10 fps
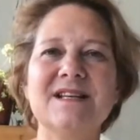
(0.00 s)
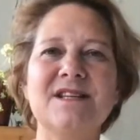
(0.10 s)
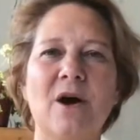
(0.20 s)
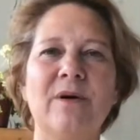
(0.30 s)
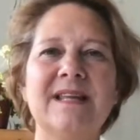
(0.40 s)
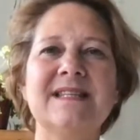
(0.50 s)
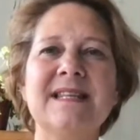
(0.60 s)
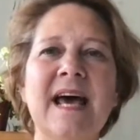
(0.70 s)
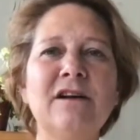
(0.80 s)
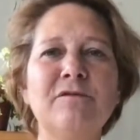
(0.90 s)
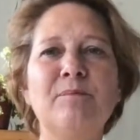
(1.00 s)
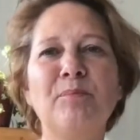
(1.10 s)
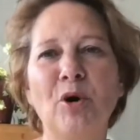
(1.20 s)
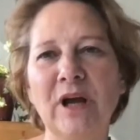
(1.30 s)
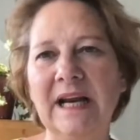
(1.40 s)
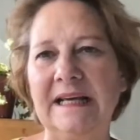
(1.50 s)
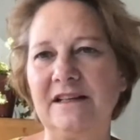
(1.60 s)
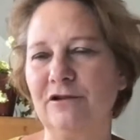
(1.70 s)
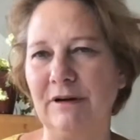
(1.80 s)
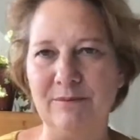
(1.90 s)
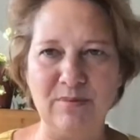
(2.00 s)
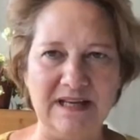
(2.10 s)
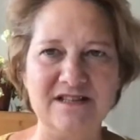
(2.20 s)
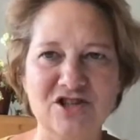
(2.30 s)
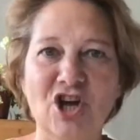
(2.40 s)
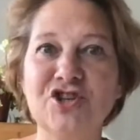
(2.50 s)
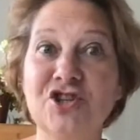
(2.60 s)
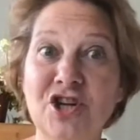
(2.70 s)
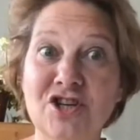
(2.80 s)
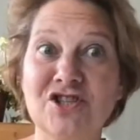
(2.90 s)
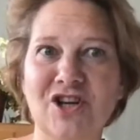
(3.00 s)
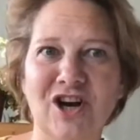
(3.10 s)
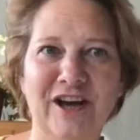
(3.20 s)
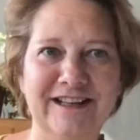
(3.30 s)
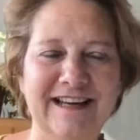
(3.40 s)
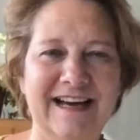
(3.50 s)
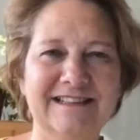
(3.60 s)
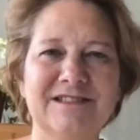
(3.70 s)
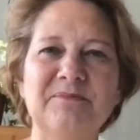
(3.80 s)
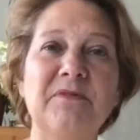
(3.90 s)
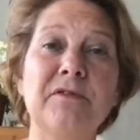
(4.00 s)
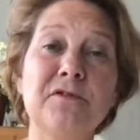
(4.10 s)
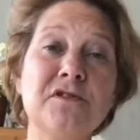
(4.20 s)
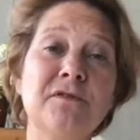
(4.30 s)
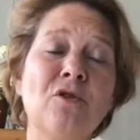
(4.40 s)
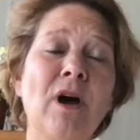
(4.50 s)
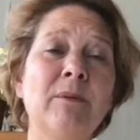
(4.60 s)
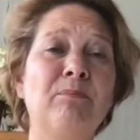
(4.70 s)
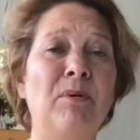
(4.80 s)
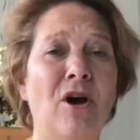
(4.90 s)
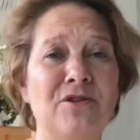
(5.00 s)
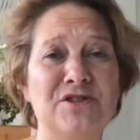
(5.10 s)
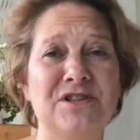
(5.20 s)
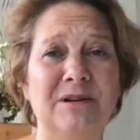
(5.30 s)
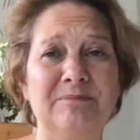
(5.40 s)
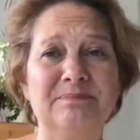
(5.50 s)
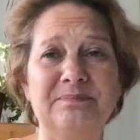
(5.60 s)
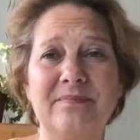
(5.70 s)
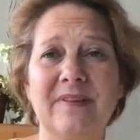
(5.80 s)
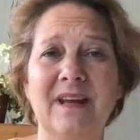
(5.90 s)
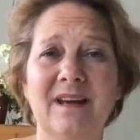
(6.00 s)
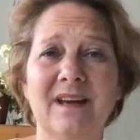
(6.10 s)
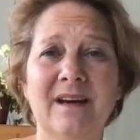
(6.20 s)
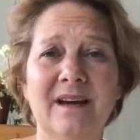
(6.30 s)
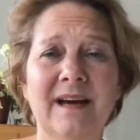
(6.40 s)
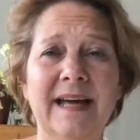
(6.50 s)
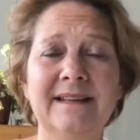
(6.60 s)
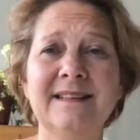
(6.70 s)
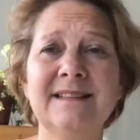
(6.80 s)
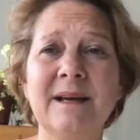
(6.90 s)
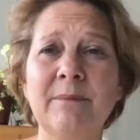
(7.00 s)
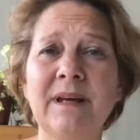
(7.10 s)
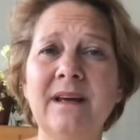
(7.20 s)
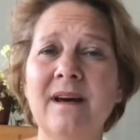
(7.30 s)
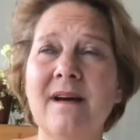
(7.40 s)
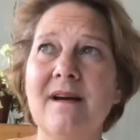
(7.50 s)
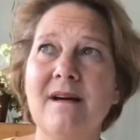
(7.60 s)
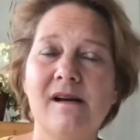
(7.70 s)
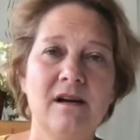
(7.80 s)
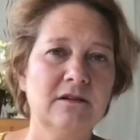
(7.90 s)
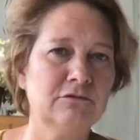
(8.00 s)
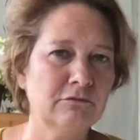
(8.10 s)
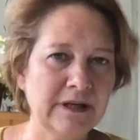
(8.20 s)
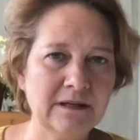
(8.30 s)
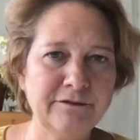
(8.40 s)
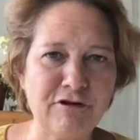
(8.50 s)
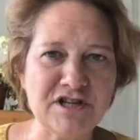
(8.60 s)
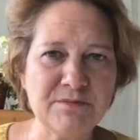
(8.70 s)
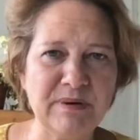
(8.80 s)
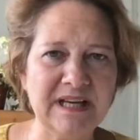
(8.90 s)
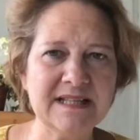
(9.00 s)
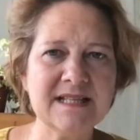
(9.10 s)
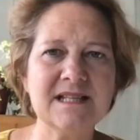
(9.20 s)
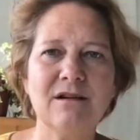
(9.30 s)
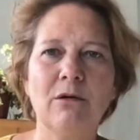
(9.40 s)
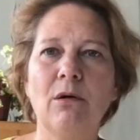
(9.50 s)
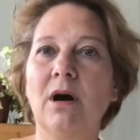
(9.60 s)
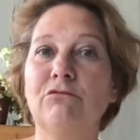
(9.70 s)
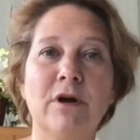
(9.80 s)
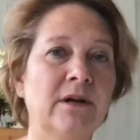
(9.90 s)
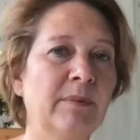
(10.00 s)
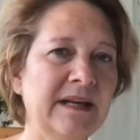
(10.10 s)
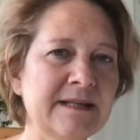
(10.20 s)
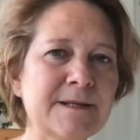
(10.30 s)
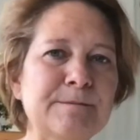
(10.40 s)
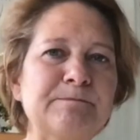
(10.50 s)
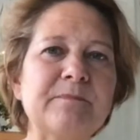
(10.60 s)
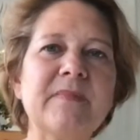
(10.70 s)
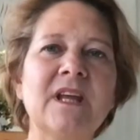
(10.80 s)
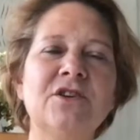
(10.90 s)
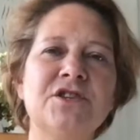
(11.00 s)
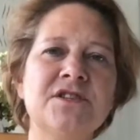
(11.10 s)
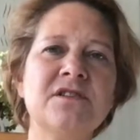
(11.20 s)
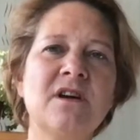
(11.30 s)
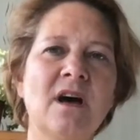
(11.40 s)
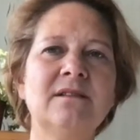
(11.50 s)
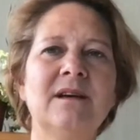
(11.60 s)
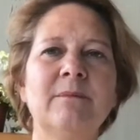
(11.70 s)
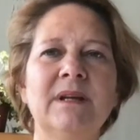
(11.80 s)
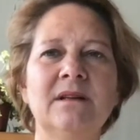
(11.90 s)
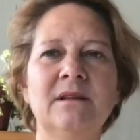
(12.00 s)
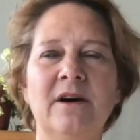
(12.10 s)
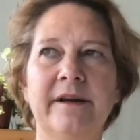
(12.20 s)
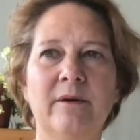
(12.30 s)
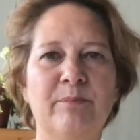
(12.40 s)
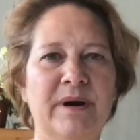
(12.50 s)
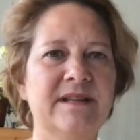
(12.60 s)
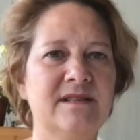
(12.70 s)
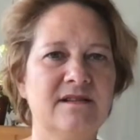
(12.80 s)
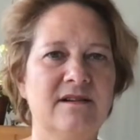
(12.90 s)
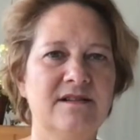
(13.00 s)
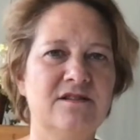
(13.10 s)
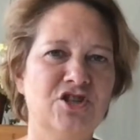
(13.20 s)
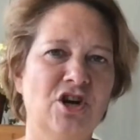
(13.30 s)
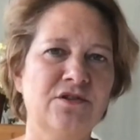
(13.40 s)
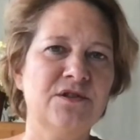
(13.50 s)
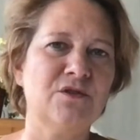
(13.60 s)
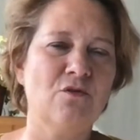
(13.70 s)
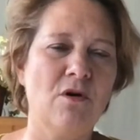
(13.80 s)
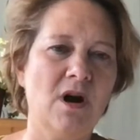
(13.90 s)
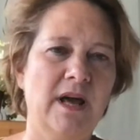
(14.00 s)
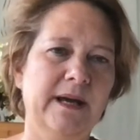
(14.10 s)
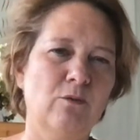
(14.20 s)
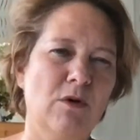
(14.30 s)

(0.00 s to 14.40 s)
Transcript: So instead of boiling the green beans, just like that. First of all, I blanch them. And this can be green French beans or runner beans. You just cut them in either bite-sized chunks or like